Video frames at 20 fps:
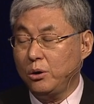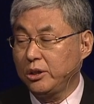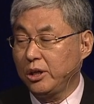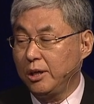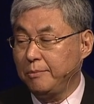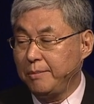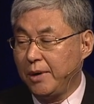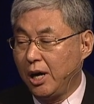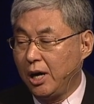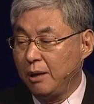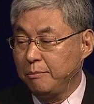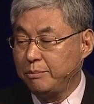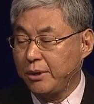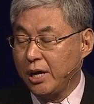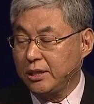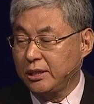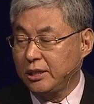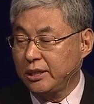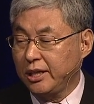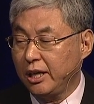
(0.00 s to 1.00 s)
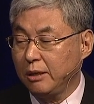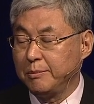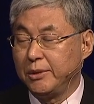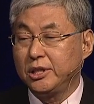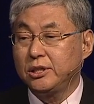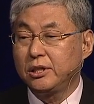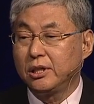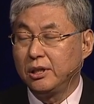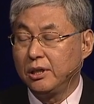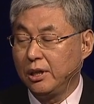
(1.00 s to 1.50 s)
the processing
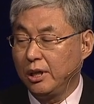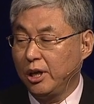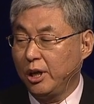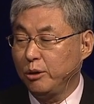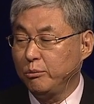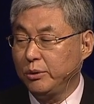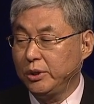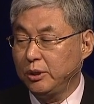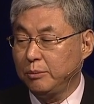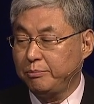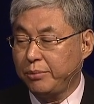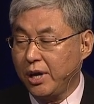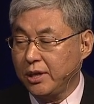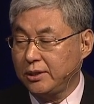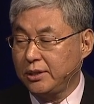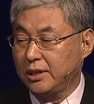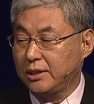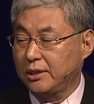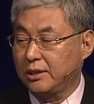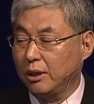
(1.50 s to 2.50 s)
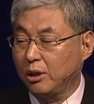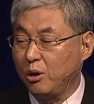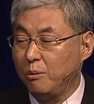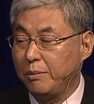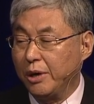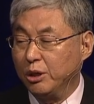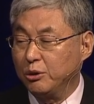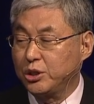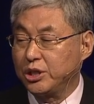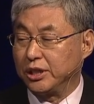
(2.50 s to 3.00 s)
element will process the
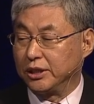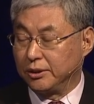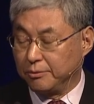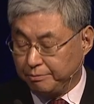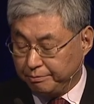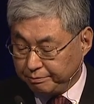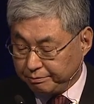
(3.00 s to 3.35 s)
convolution.